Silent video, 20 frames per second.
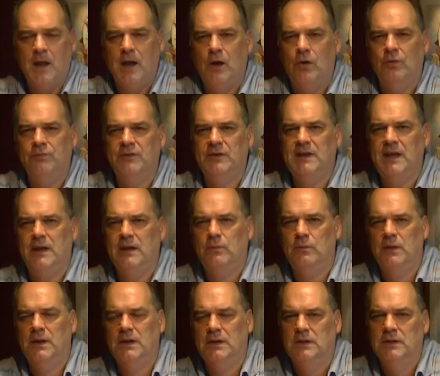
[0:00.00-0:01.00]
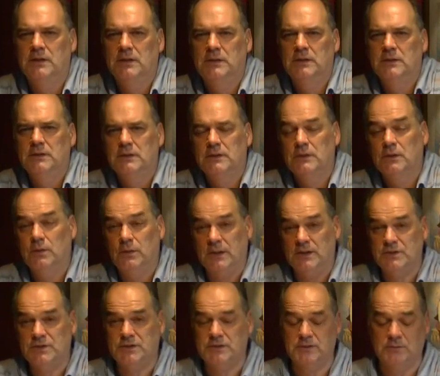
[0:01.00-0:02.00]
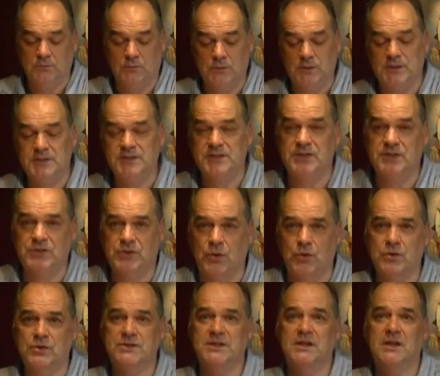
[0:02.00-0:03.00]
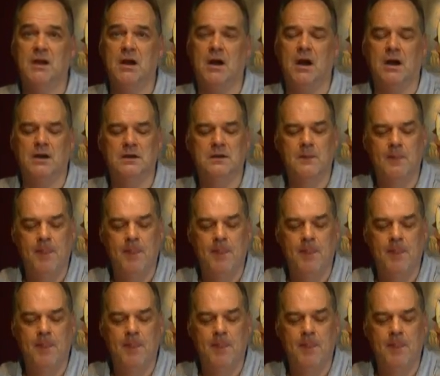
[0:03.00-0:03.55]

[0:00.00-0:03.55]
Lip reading: I often get it with when it's a strong cigar.